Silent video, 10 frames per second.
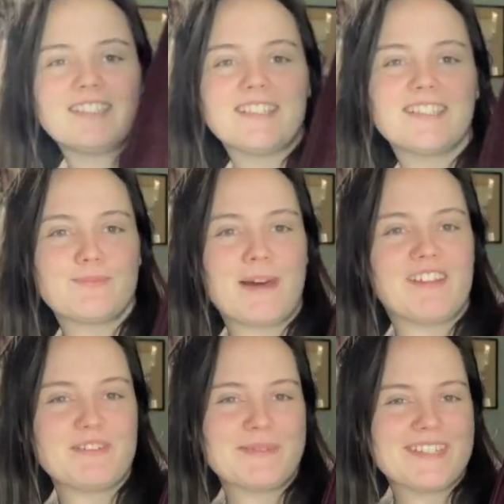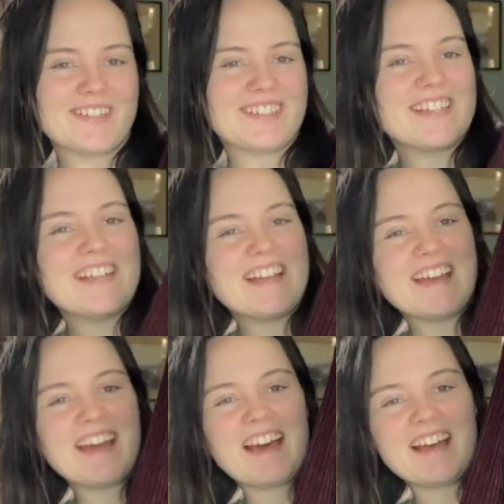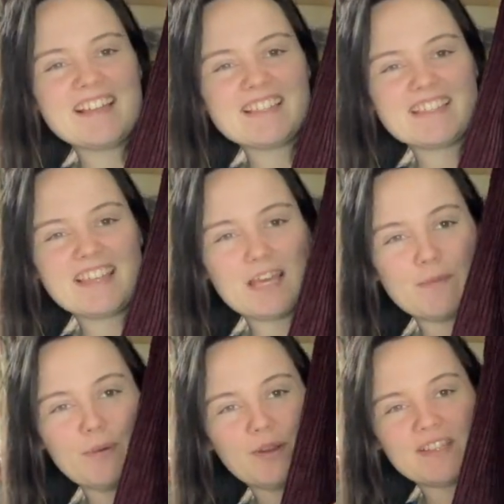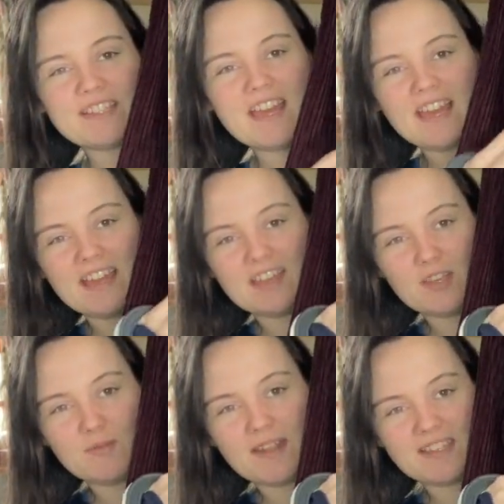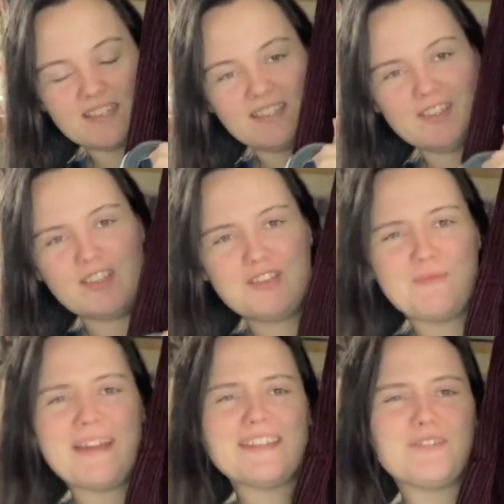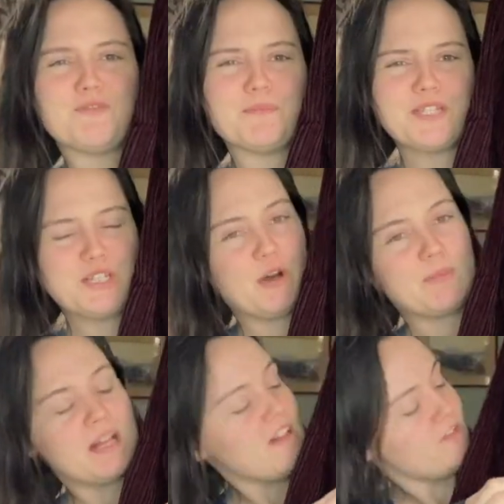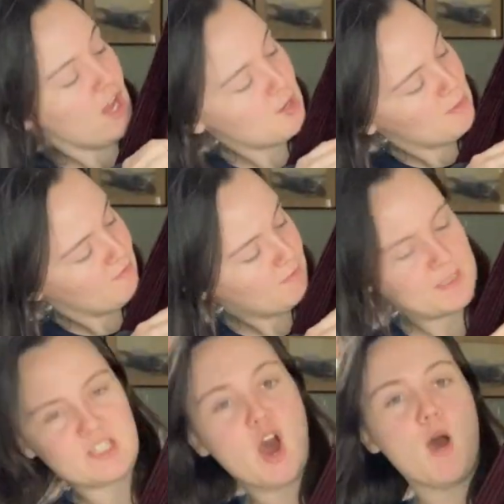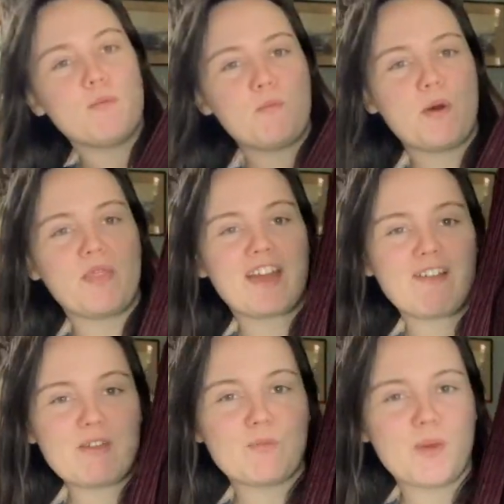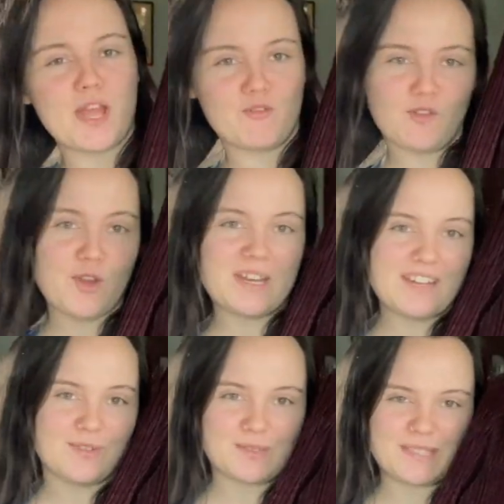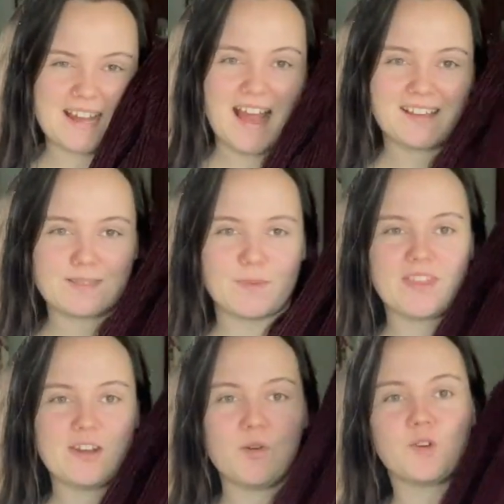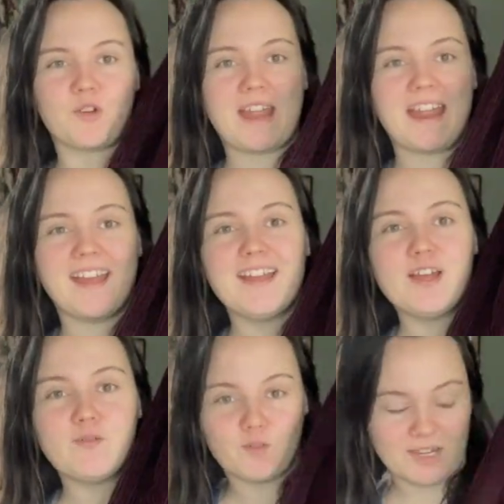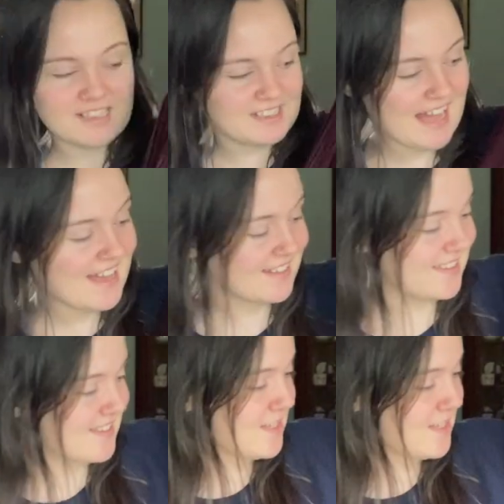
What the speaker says: It's Mallory, my dog. It has the pockets here that you enter from the top. They're open from the top, but they're great for putting a phone in or snacks, but they're not great for little hands.